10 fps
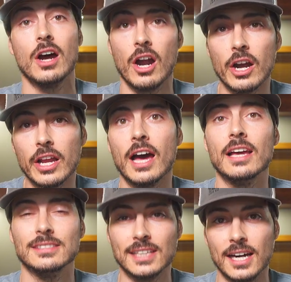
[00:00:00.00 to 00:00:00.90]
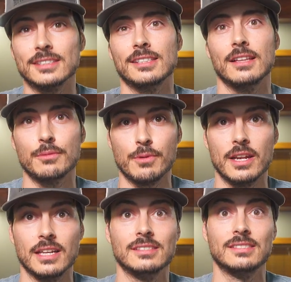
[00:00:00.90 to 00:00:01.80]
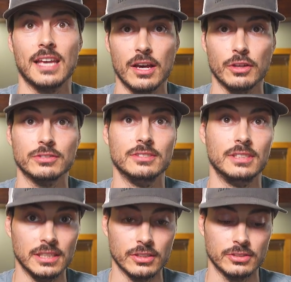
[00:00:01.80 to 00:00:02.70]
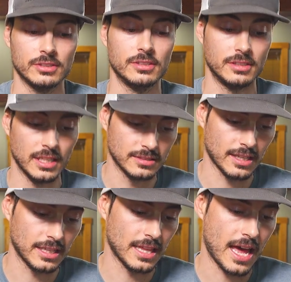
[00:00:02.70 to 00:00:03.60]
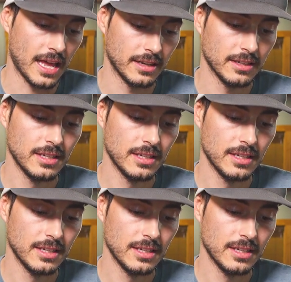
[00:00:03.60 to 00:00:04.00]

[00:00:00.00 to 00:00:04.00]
REI is constantly running sales, deals, things like that.